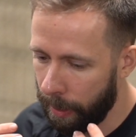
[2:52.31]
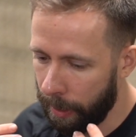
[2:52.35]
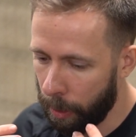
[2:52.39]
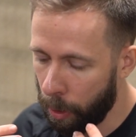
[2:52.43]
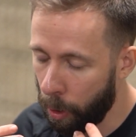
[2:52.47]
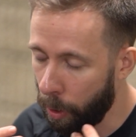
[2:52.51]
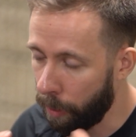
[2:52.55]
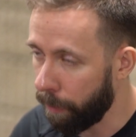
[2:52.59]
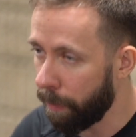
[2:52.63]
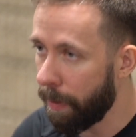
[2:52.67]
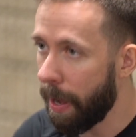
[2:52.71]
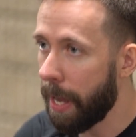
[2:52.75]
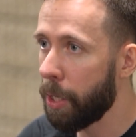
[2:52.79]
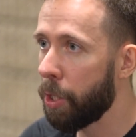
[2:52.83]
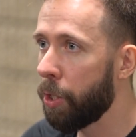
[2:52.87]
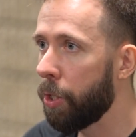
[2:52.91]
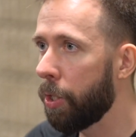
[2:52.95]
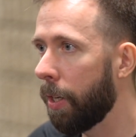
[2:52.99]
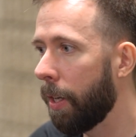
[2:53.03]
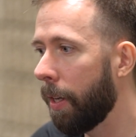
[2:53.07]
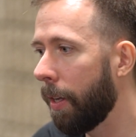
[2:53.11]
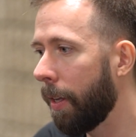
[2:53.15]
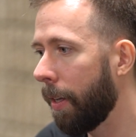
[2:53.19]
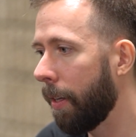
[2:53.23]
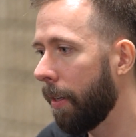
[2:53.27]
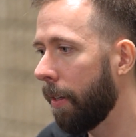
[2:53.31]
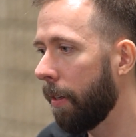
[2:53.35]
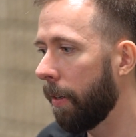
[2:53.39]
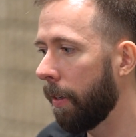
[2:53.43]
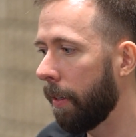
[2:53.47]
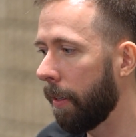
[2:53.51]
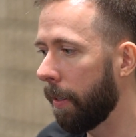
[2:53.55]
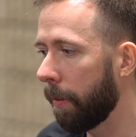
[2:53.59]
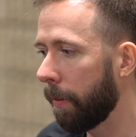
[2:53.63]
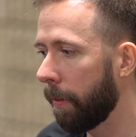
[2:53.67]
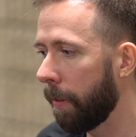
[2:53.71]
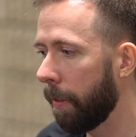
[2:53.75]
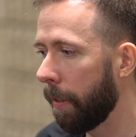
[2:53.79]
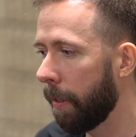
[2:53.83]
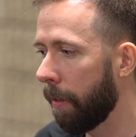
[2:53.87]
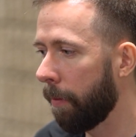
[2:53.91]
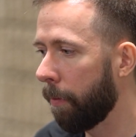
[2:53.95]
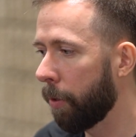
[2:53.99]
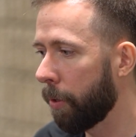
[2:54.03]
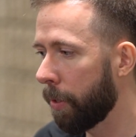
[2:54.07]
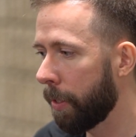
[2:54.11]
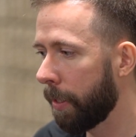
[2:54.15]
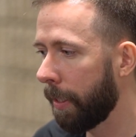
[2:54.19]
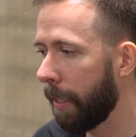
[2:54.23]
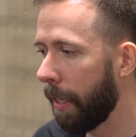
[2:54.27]
convention that
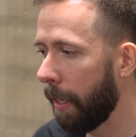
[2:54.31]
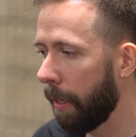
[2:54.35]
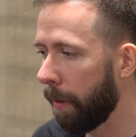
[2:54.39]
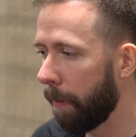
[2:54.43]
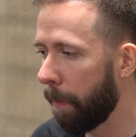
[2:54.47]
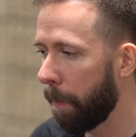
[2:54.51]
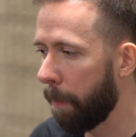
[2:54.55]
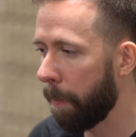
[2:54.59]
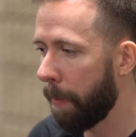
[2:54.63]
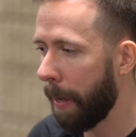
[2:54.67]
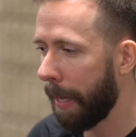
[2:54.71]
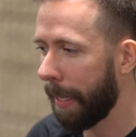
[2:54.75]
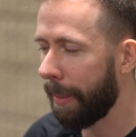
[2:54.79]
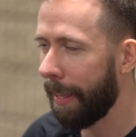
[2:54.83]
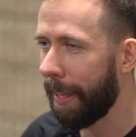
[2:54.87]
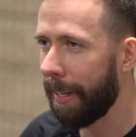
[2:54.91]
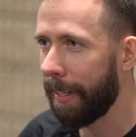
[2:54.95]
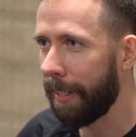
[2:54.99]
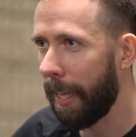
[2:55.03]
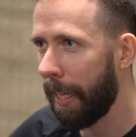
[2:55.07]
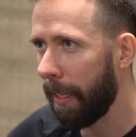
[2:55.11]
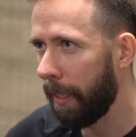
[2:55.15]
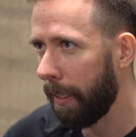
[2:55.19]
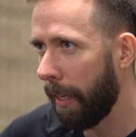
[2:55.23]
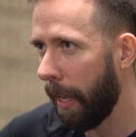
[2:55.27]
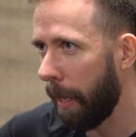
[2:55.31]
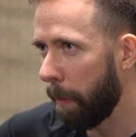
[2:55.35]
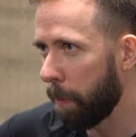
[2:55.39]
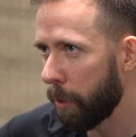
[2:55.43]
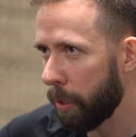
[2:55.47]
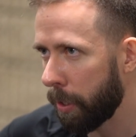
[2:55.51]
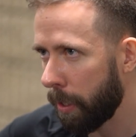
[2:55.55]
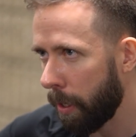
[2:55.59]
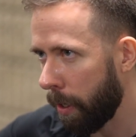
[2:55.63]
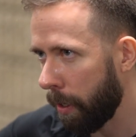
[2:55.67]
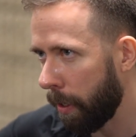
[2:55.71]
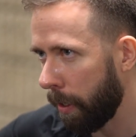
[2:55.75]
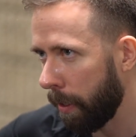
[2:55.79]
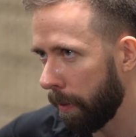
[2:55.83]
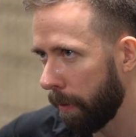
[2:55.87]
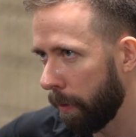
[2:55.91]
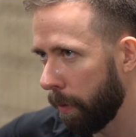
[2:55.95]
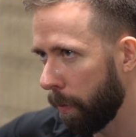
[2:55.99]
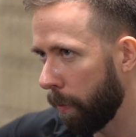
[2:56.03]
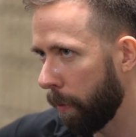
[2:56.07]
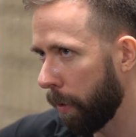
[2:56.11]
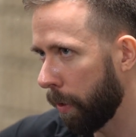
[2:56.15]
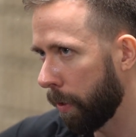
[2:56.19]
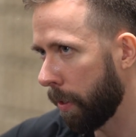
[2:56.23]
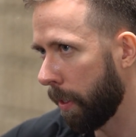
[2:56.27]
was back then Gamescom
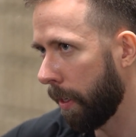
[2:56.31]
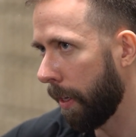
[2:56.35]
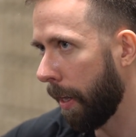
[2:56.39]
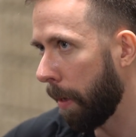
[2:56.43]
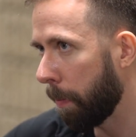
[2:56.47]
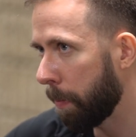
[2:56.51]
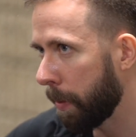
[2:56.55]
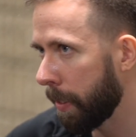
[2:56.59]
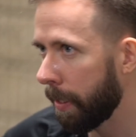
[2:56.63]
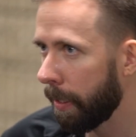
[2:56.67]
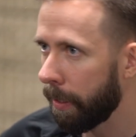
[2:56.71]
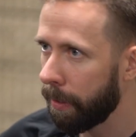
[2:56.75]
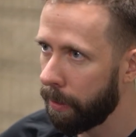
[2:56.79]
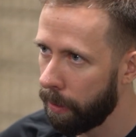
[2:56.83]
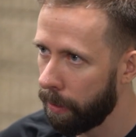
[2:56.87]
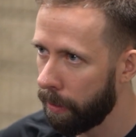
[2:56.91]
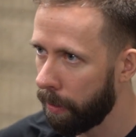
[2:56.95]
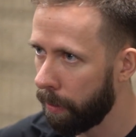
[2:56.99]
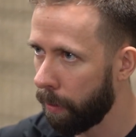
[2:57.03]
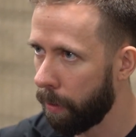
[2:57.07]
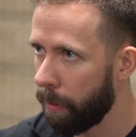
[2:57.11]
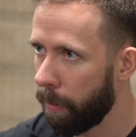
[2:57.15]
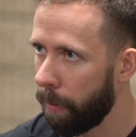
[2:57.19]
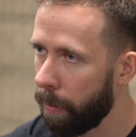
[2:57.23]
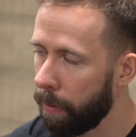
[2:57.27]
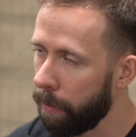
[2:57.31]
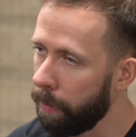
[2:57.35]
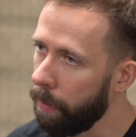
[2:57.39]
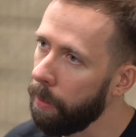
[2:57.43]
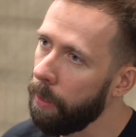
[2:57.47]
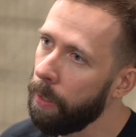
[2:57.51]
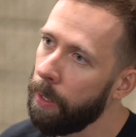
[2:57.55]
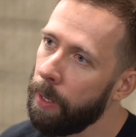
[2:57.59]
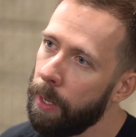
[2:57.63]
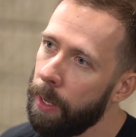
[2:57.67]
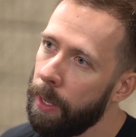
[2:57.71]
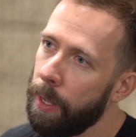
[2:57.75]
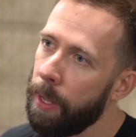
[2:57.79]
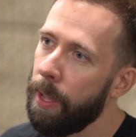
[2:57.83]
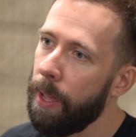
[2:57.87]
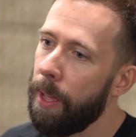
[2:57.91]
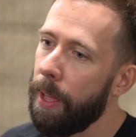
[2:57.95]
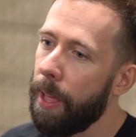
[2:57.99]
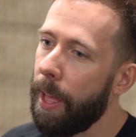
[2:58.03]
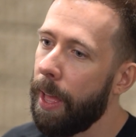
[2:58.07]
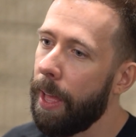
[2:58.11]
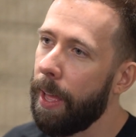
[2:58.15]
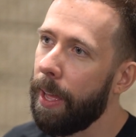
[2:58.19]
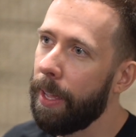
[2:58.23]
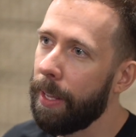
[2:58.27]
was in Leipzig, not in Cologne.
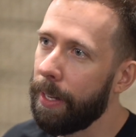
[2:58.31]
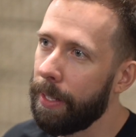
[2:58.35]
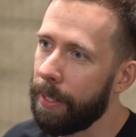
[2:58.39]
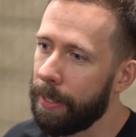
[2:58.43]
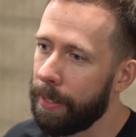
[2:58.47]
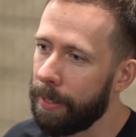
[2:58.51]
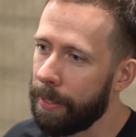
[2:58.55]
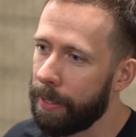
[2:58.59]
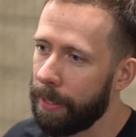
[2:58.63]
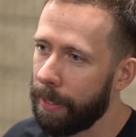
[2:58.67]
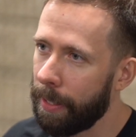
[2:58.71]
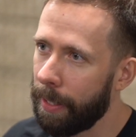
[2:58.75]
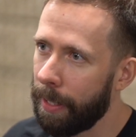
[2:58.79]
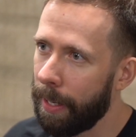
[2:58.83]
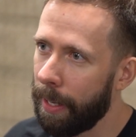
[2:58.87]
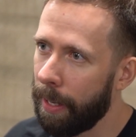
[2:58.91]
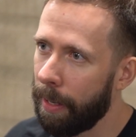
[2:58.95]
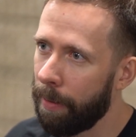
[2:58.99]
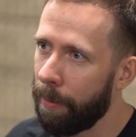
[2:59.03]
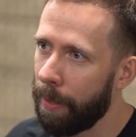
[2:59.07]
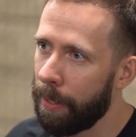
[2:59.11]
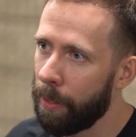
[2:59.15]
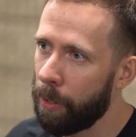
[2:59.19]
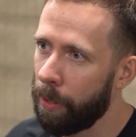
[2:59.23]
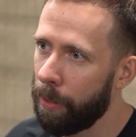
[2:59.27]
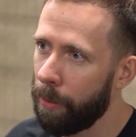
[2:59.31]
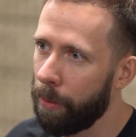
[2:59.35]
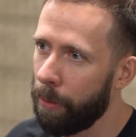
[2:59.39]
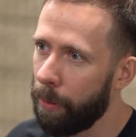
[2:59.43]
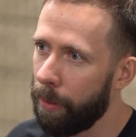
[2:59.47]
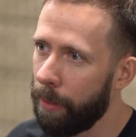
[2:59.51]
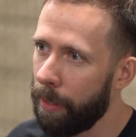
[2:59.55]
And I went to